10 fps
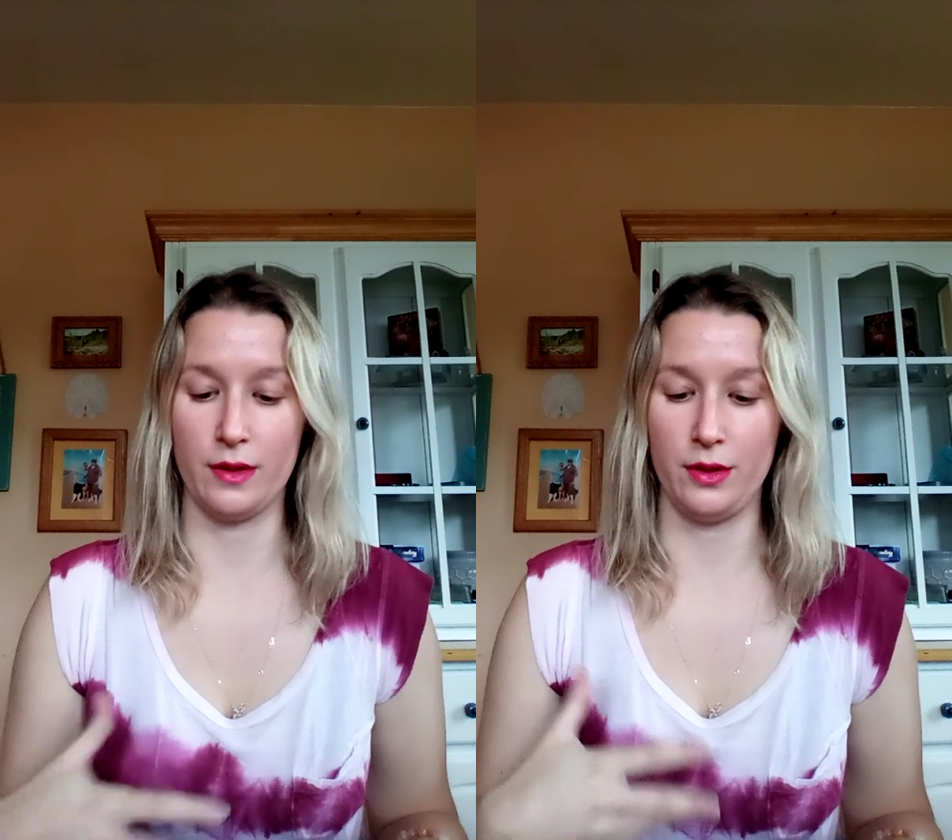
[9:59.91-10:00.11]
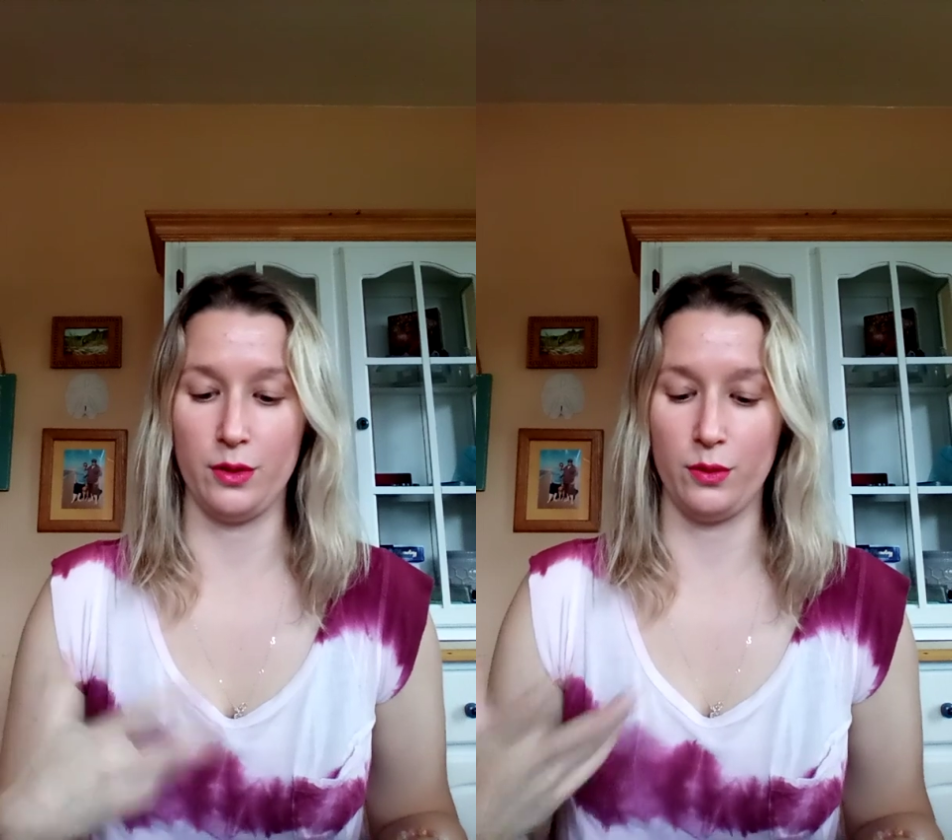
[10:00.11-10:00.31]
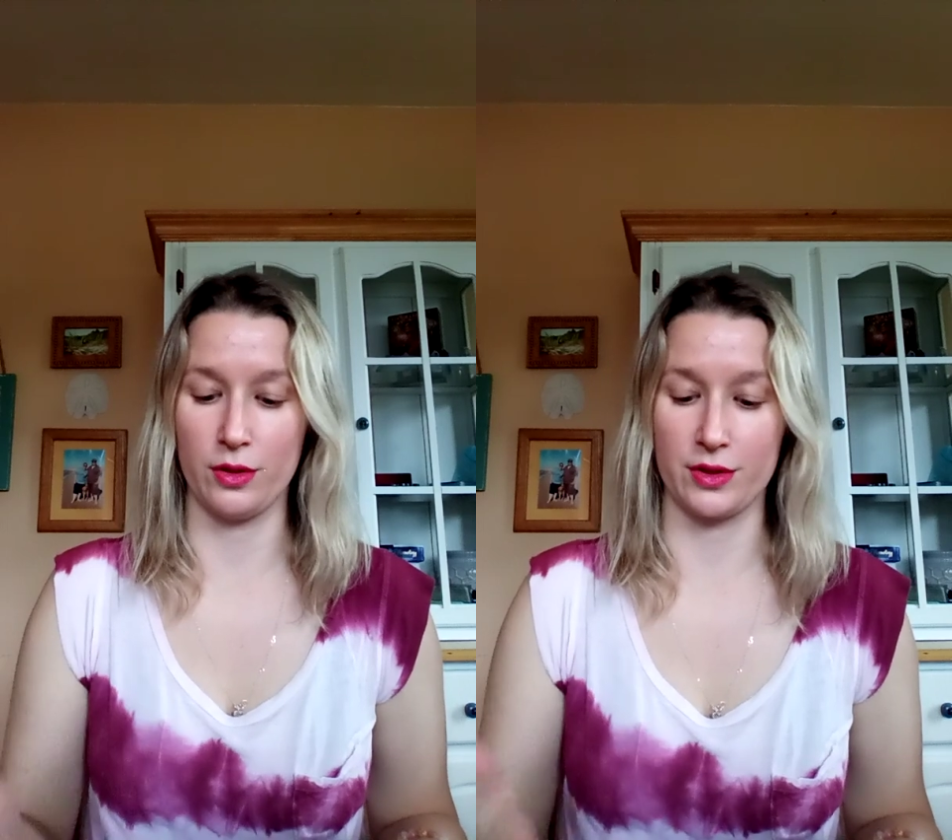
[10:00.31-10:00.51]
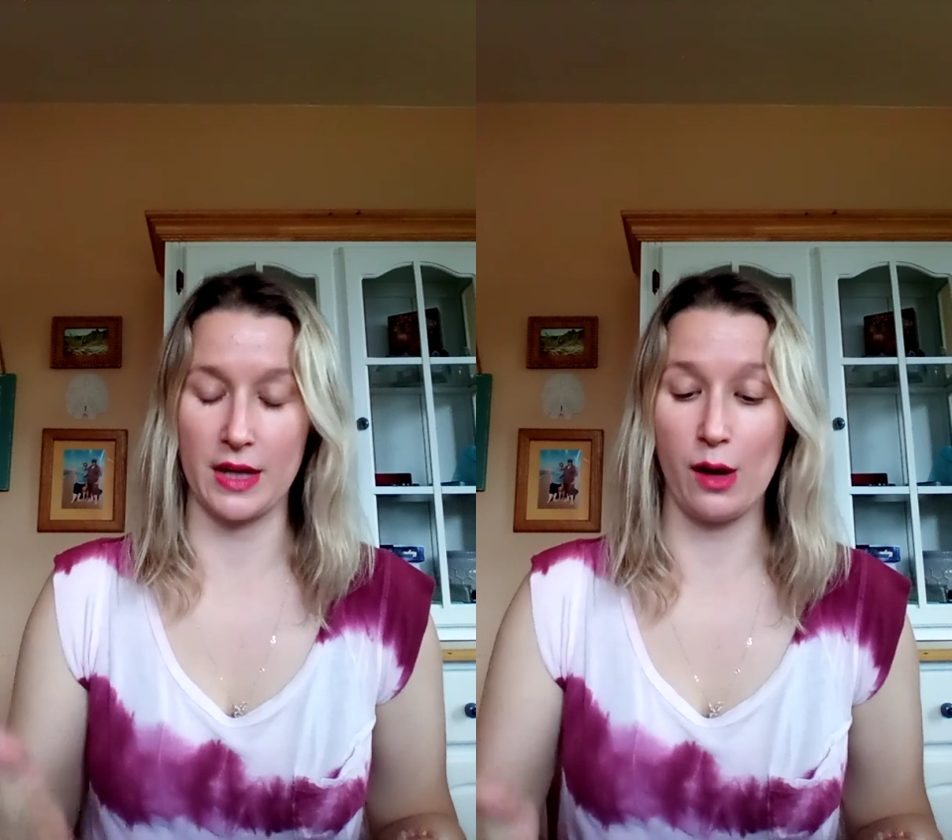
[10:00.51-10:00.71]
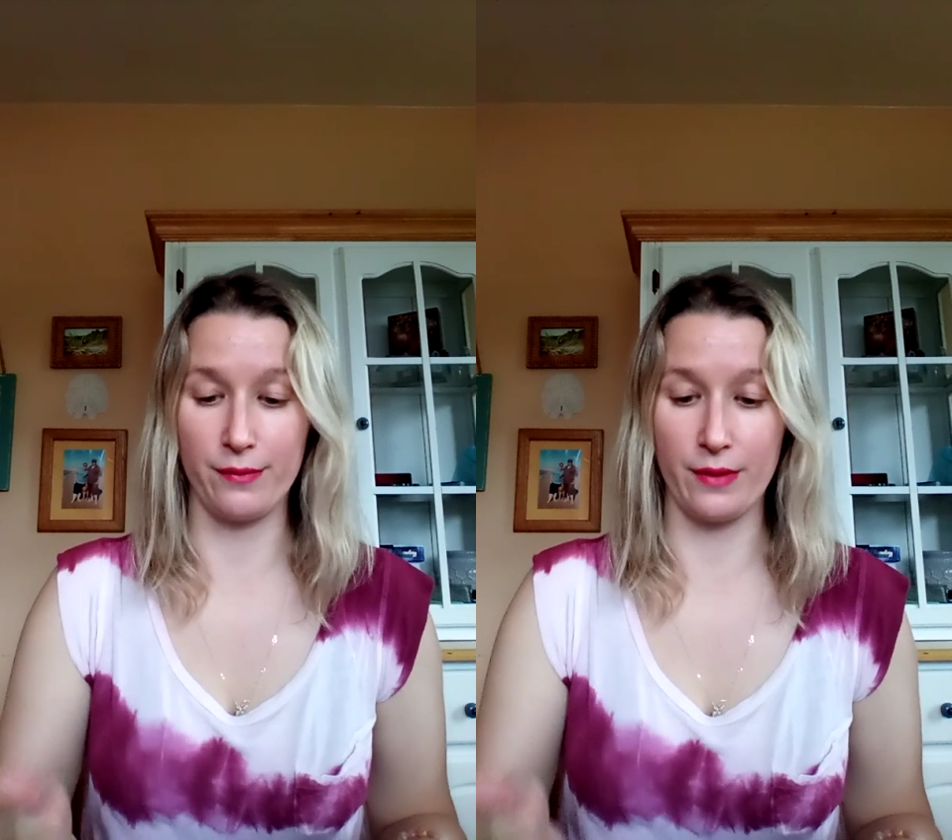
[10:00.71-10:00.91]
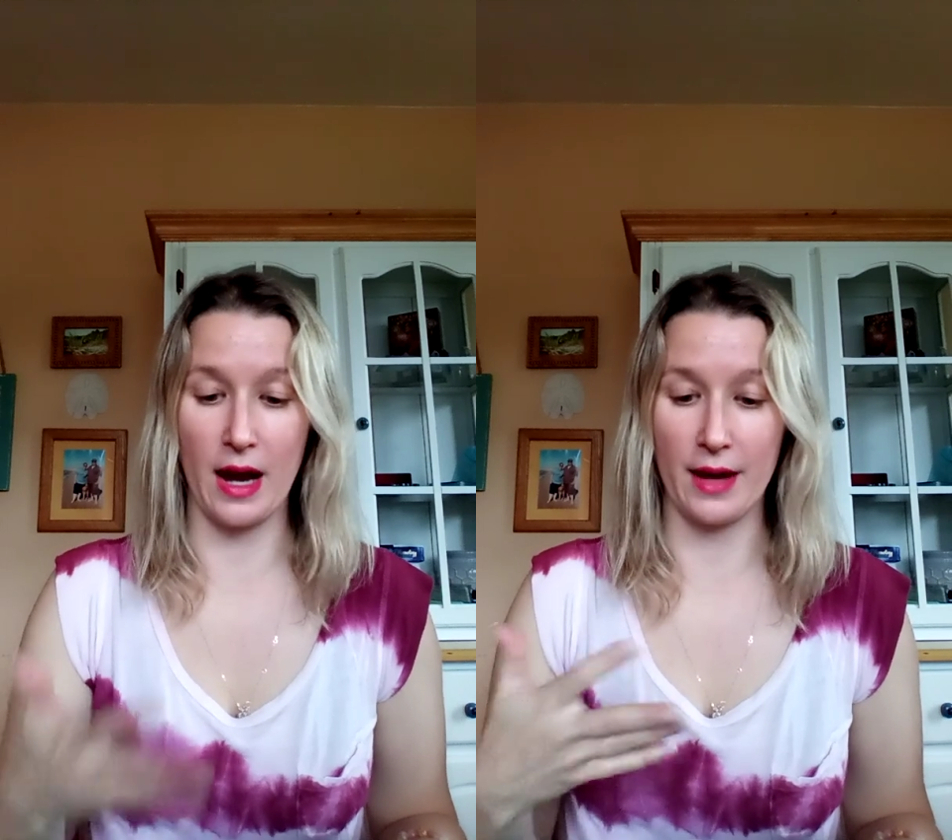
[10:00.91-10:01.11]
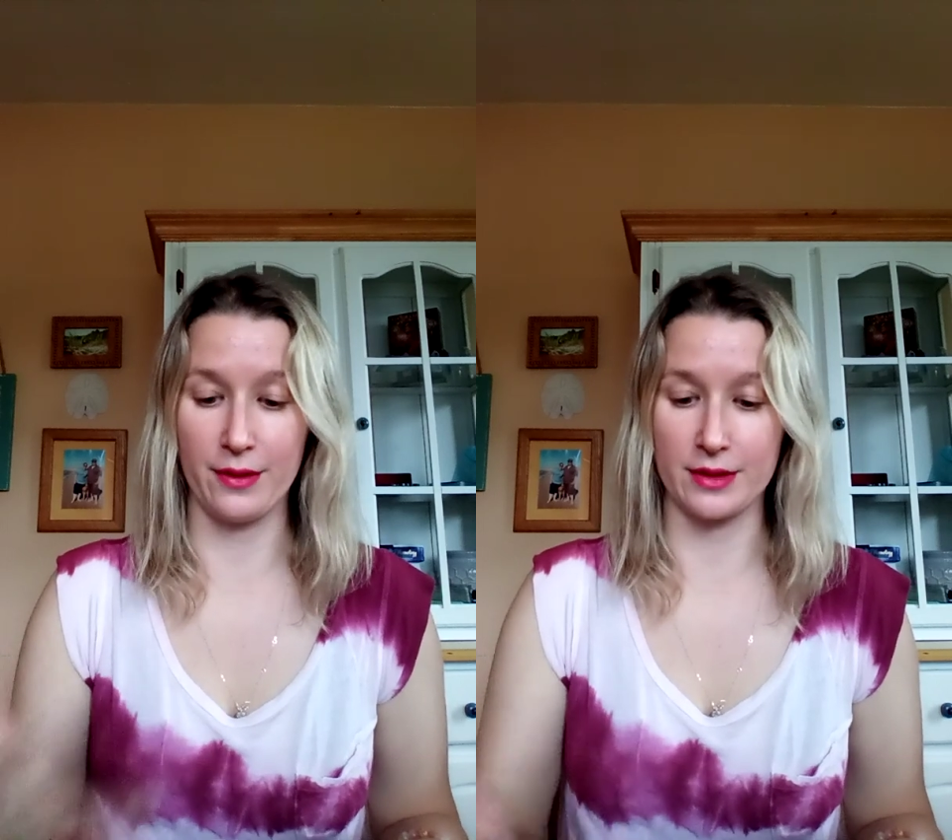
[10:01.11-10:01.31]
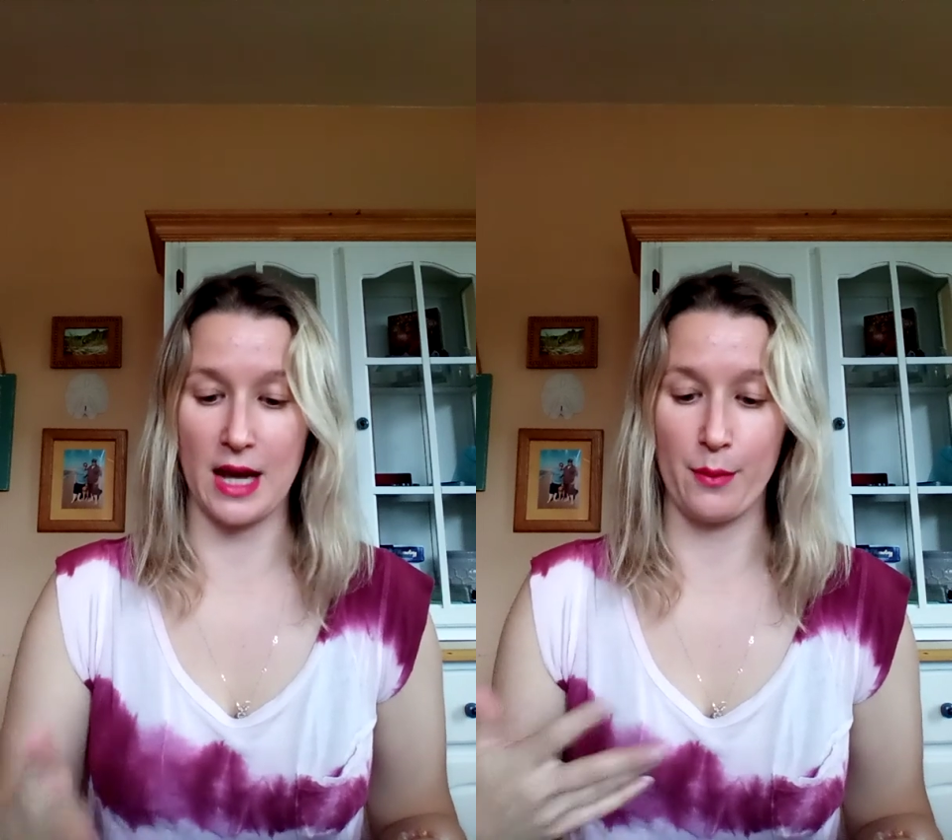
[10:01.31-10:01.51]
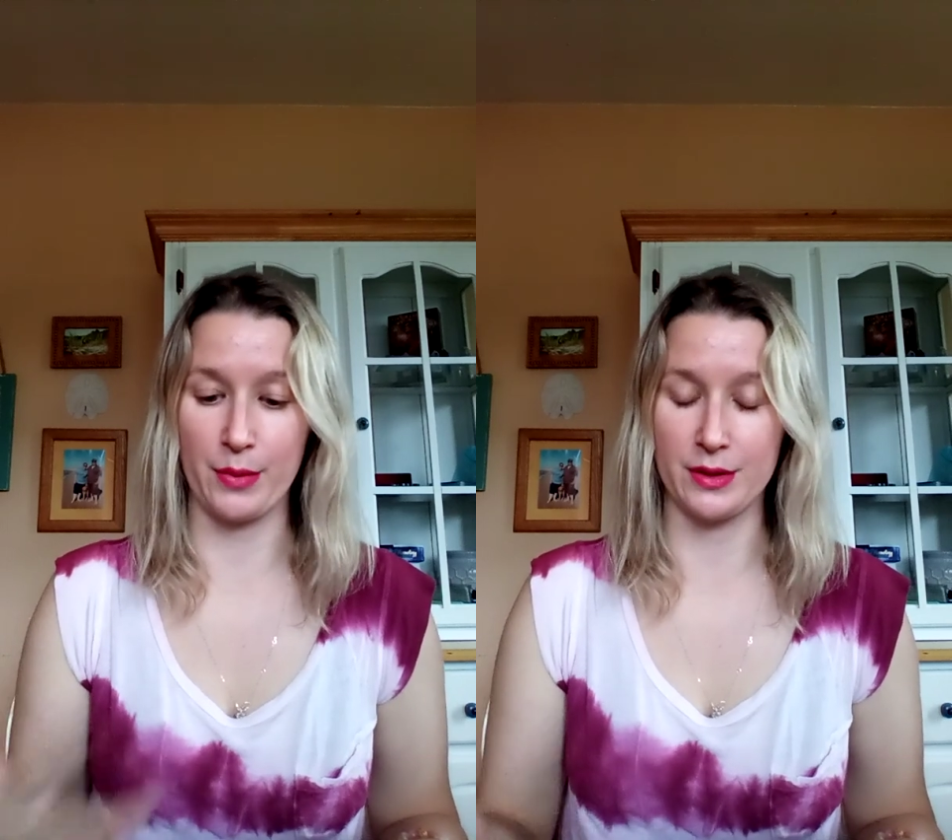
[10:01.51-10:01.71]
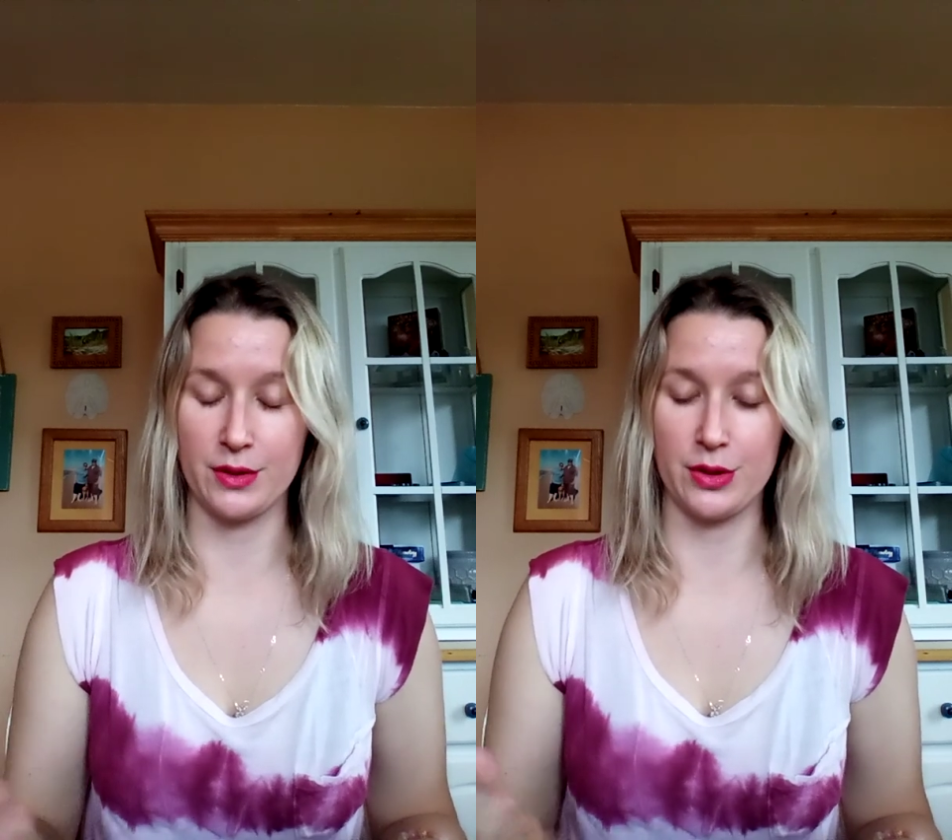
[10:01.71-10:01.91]
yourself either tap
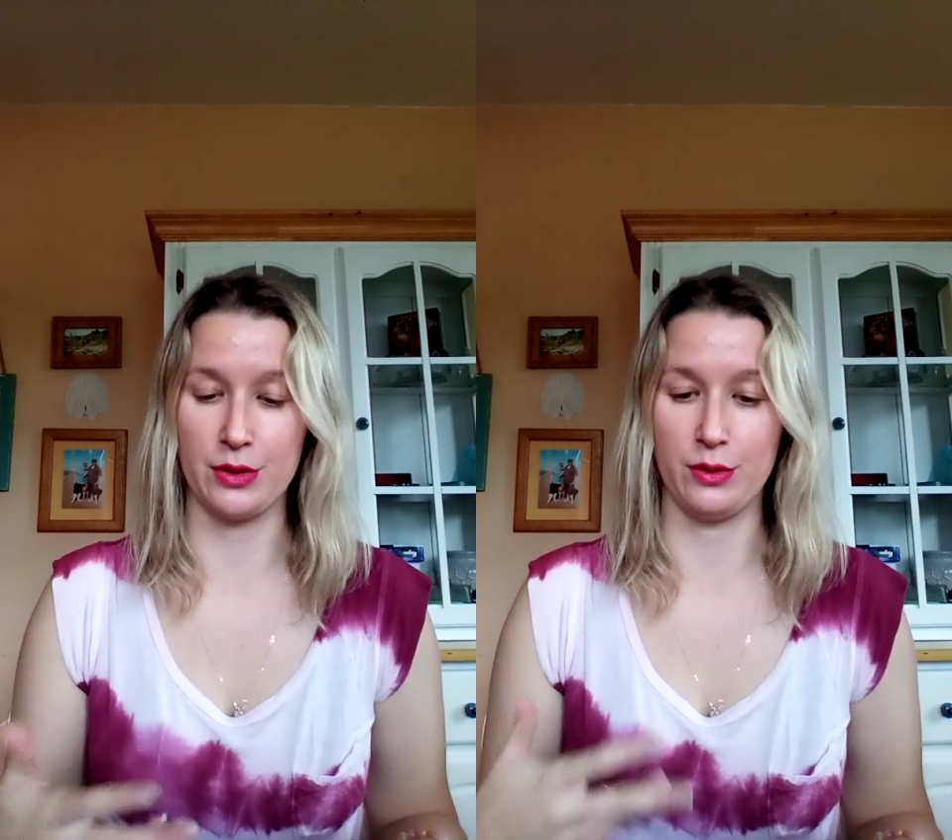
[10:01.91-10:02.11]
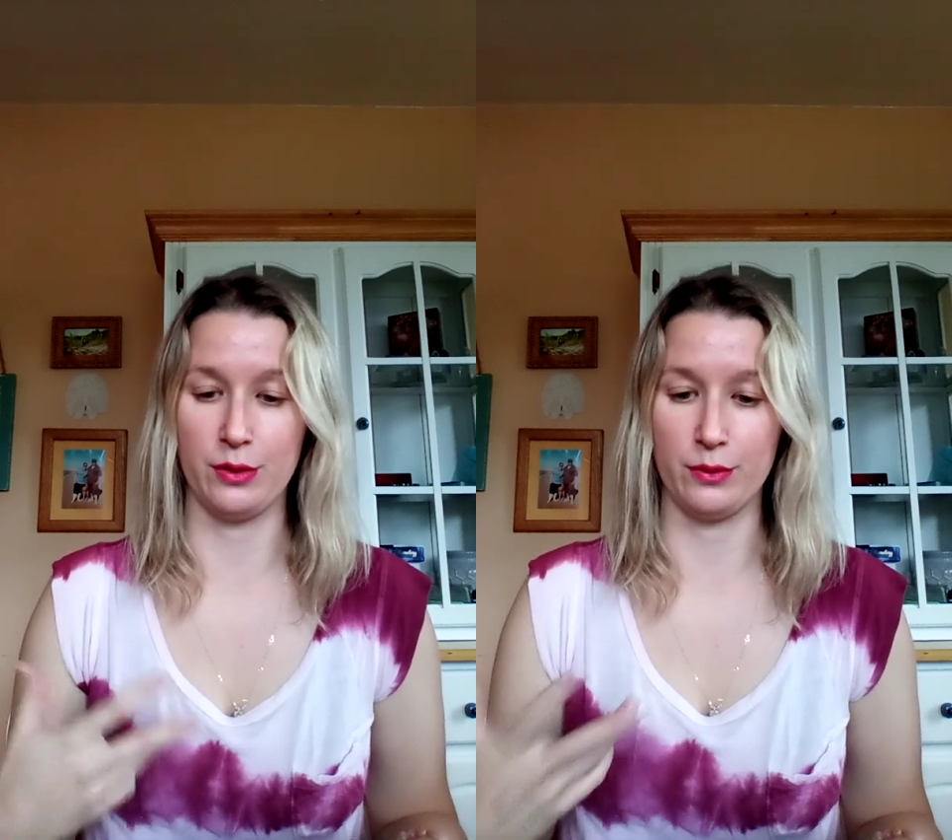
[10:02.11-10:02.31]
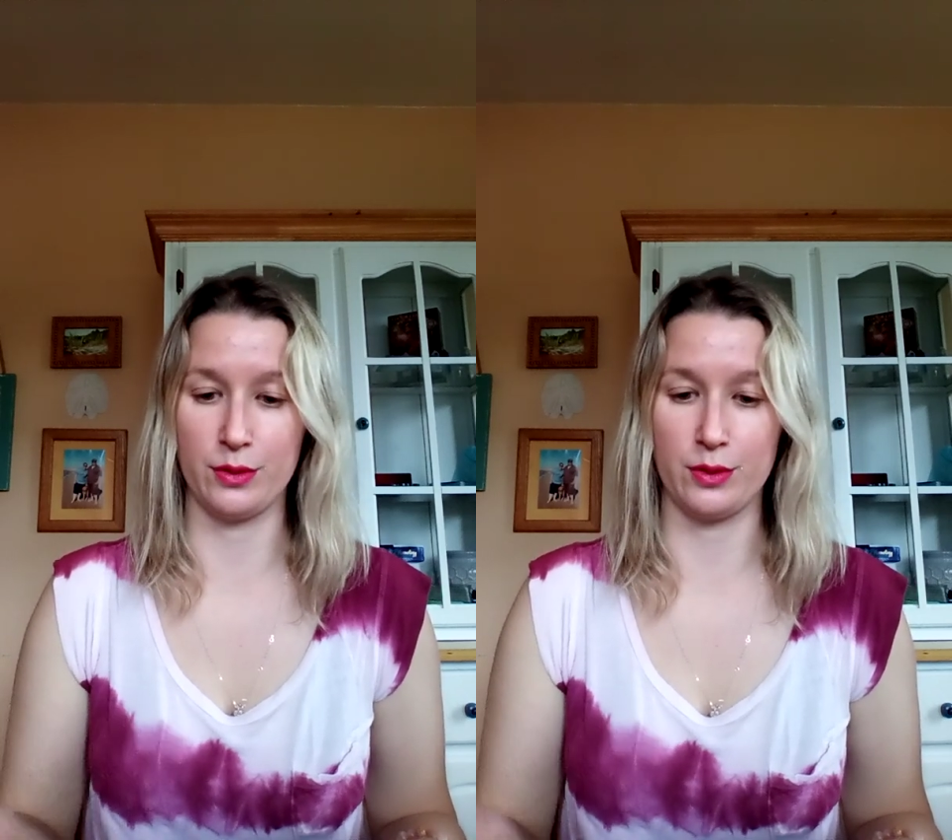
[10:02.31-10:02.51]
into